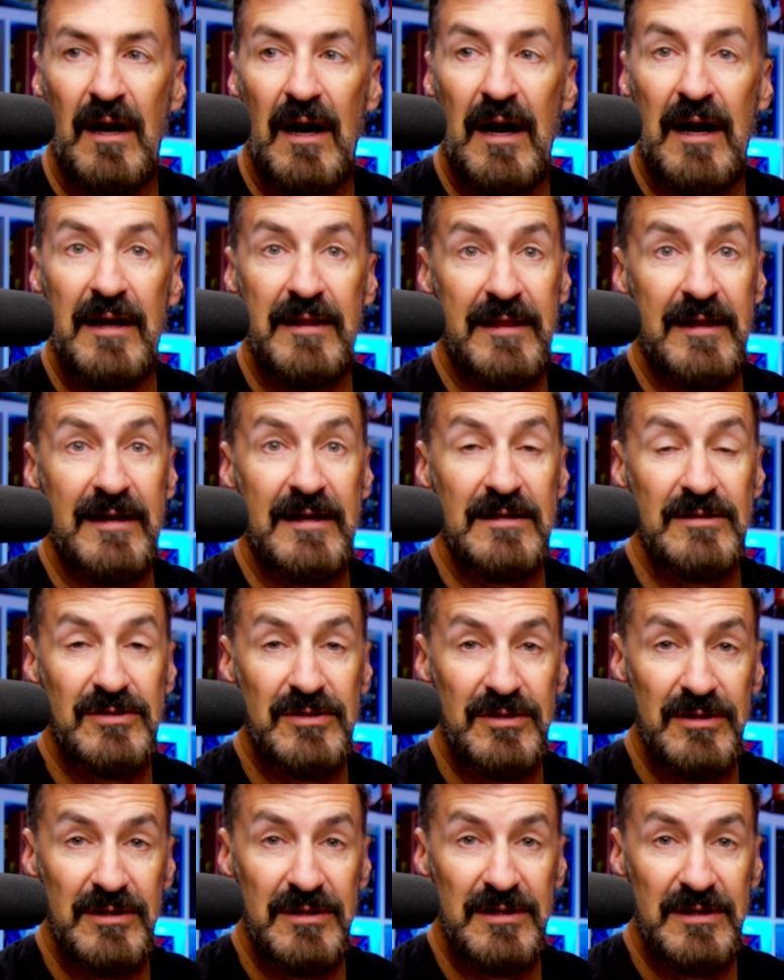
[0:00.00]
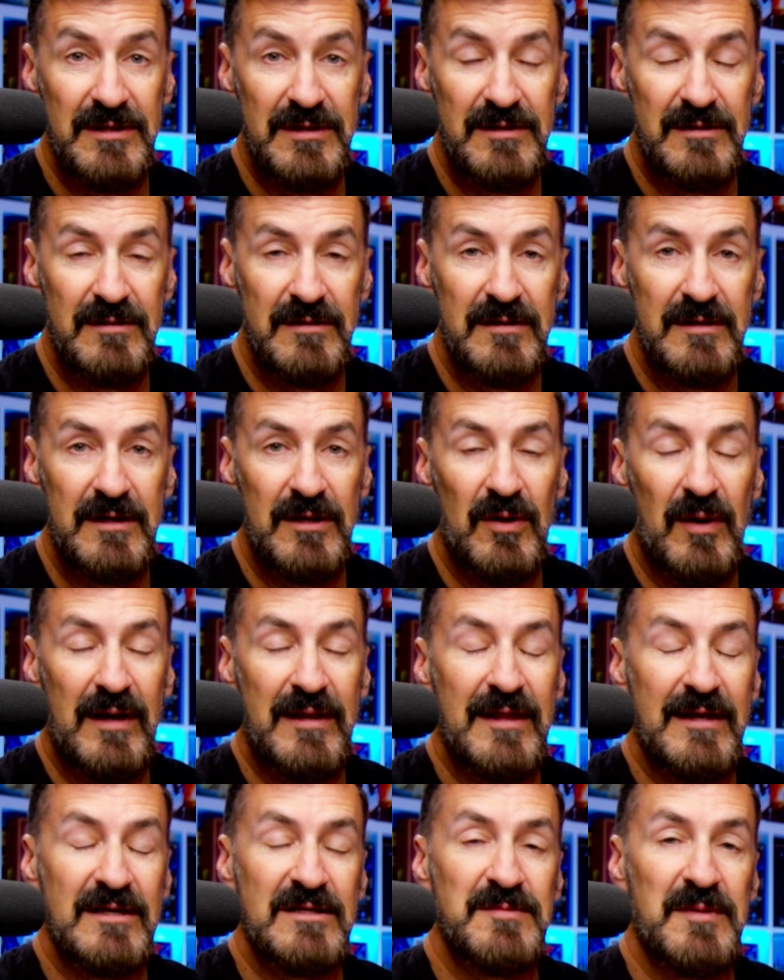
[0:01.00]
I think it's good. I
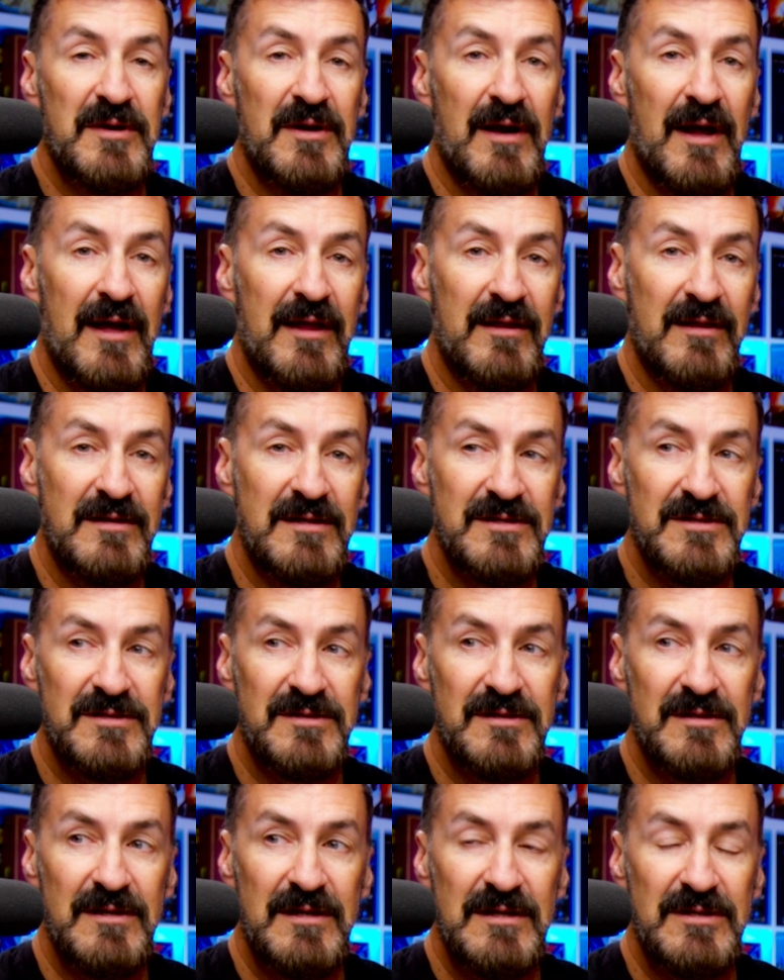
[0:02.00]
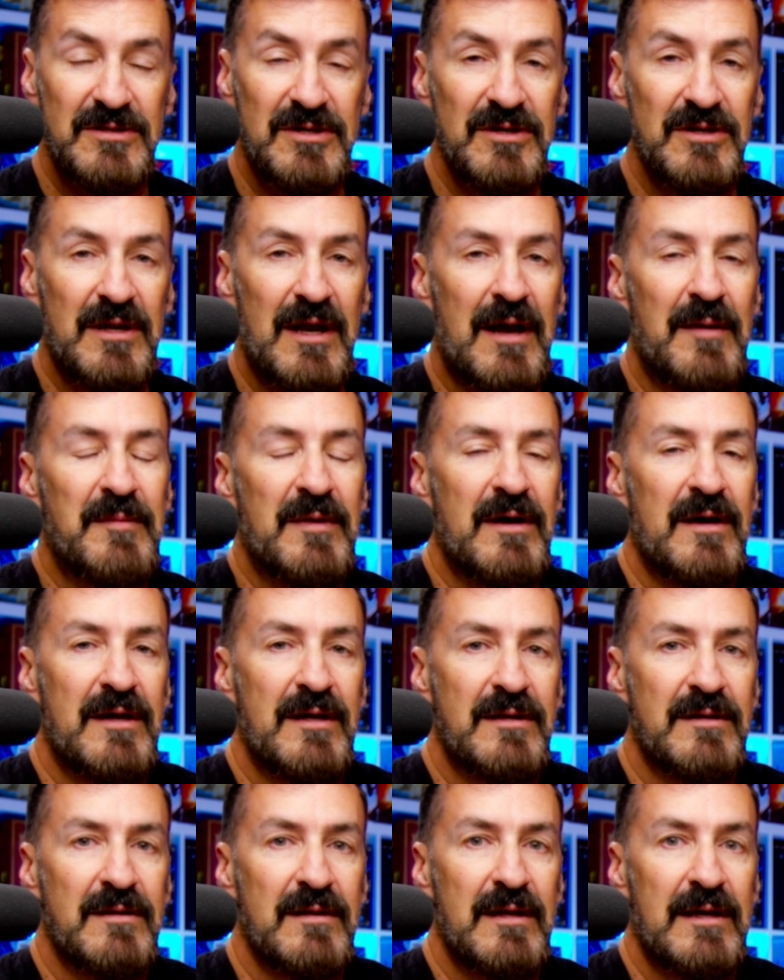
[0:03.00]
think Spirit Island is good. I'm
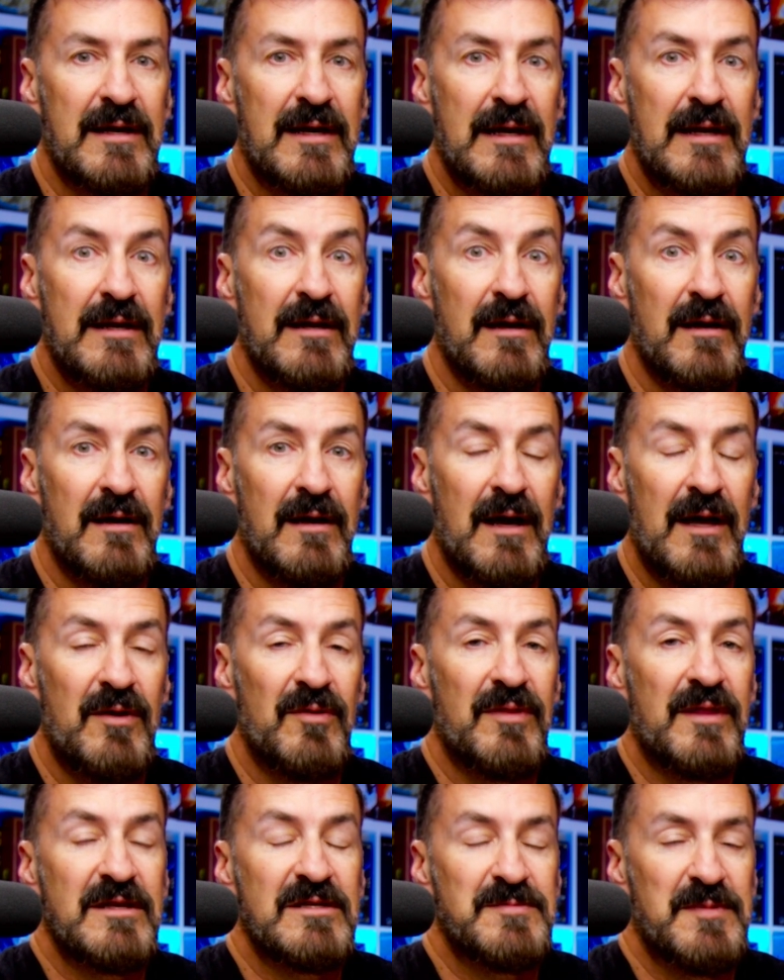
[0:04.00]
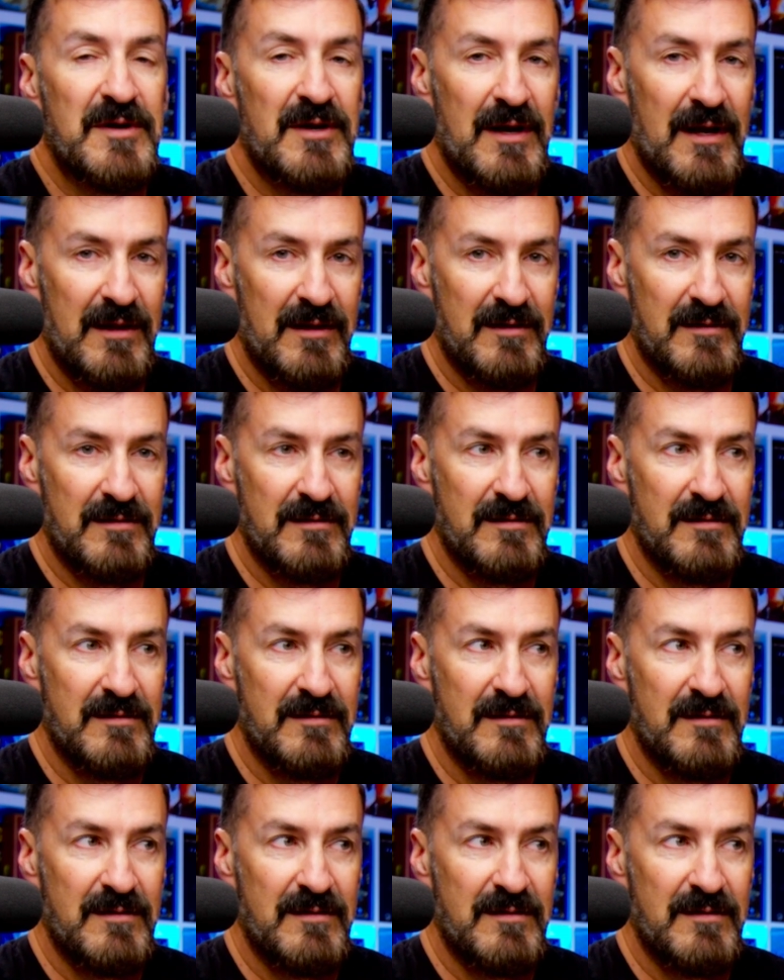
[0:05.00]
not like, I don't think Spirit Island